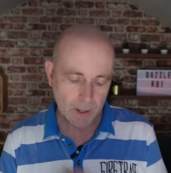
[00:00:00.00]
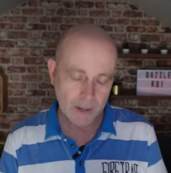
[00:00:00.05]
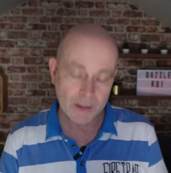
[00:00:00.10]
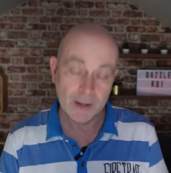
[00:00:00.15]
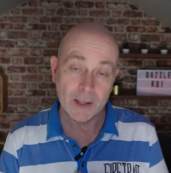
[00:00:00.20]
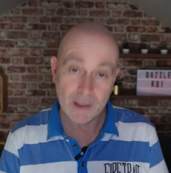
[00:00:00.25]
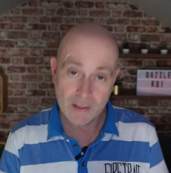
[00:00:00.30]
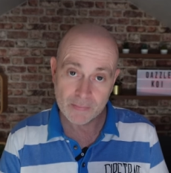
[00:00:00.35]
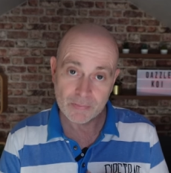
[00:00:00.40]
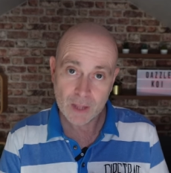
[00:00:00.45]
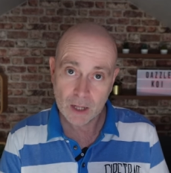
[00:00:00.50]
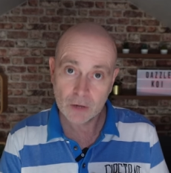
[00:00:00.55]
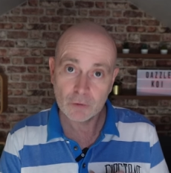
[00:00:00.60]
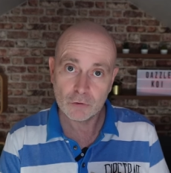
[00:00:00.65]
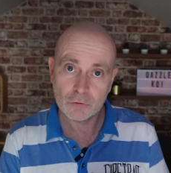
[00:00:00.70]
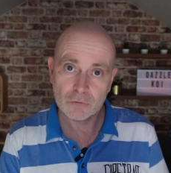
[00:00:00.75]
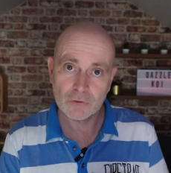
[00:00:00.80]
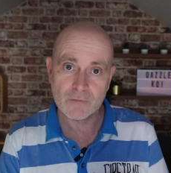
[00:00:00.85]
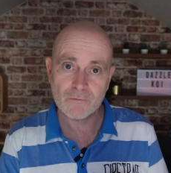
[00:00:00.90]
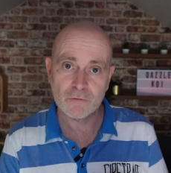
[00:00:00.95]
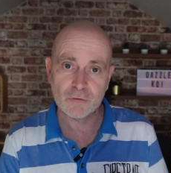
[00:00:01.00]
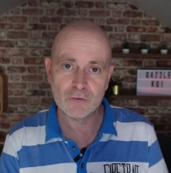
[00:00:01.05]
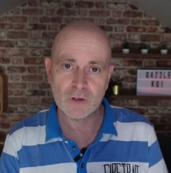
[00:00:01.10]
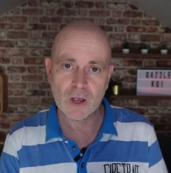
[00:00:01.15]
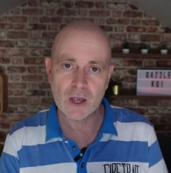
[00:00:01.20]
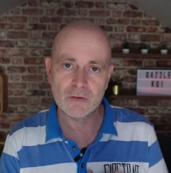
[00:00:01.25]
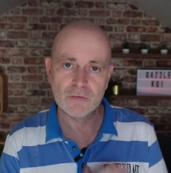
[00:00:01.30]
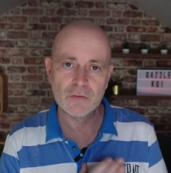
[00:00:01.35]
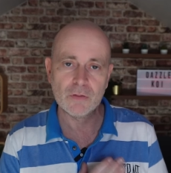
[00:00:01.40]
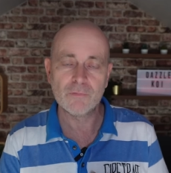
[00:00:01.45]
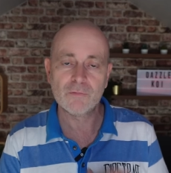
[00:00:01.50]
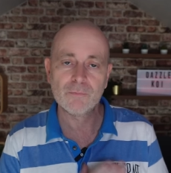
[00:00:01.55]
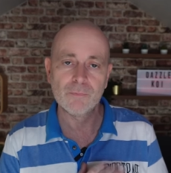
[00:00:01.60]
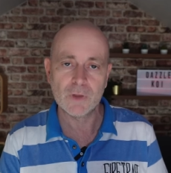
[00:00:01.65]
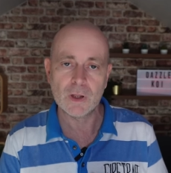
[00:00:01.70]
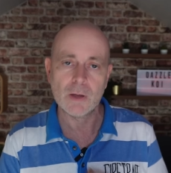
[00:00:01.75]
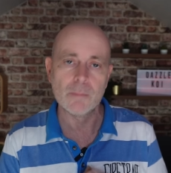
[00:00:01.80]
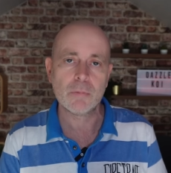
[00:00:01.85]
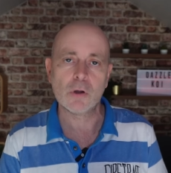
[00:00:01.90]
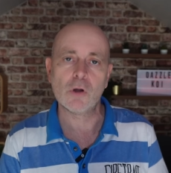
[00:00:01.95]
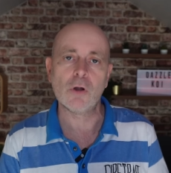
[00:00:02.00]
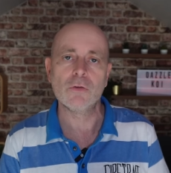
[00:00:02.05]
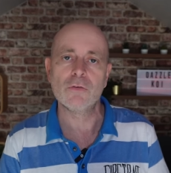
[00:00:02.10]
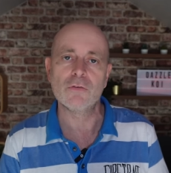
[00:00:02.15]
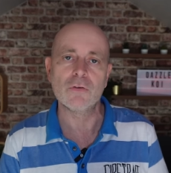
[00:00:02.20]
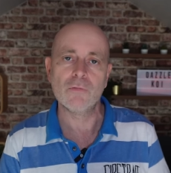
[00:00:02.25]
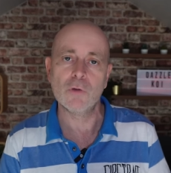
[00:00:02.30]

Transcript: And again, that does emphasize the importance